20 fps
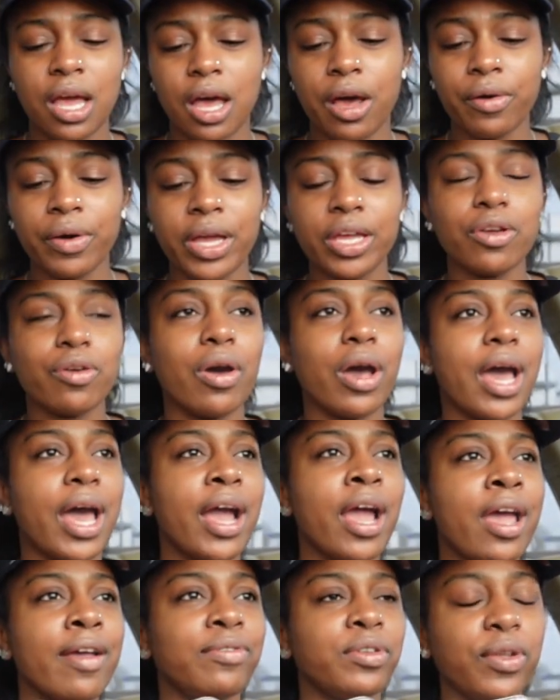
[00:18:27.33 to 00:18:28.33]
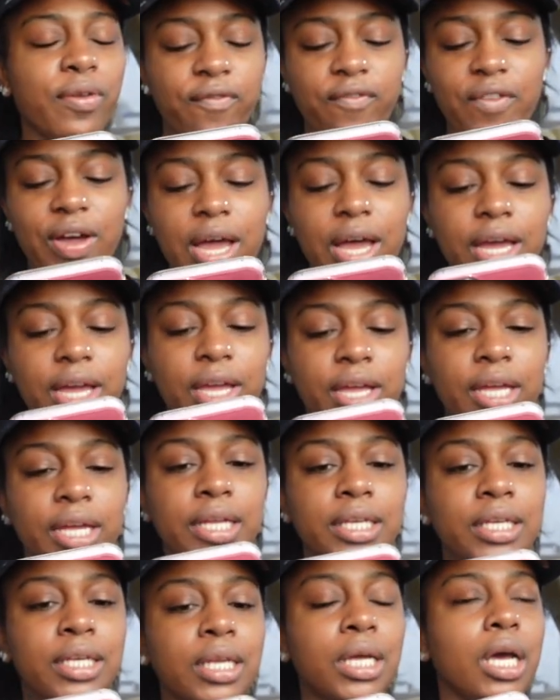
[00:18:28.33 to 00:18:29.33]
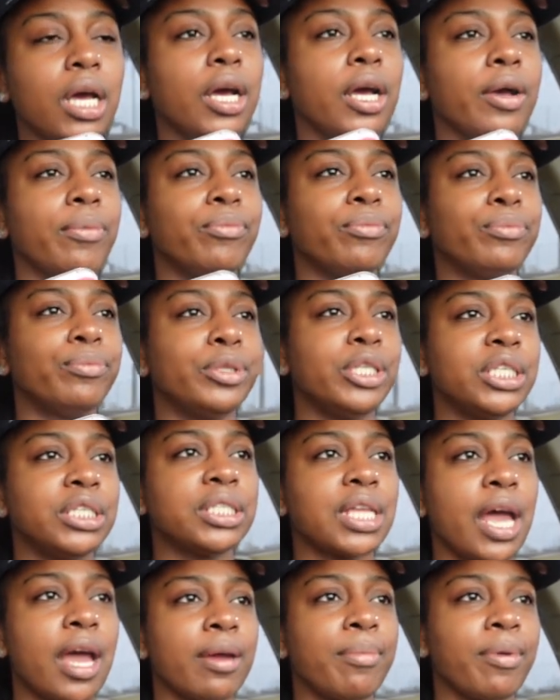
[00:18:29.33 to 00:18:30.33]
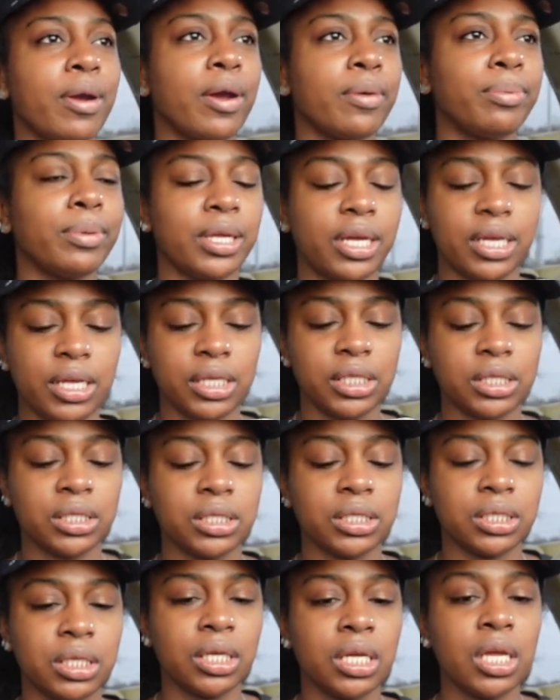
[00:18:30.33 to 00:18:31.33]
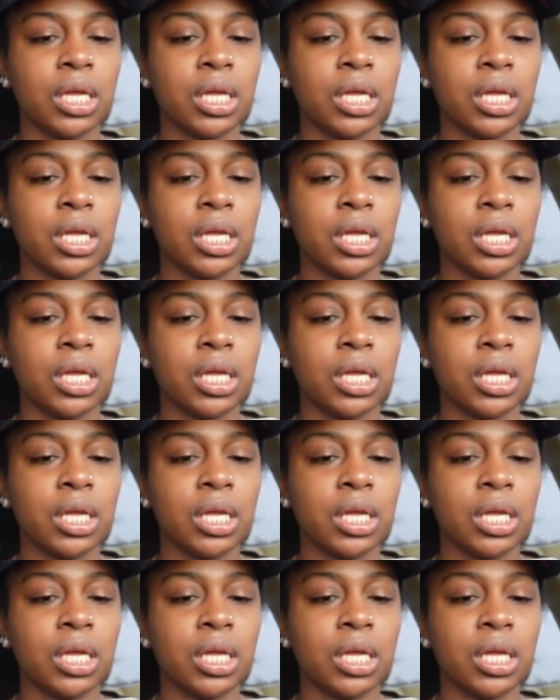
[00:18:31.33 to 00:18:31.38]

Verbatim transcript: Okay, y'all, I have to find um, this eyebrow place.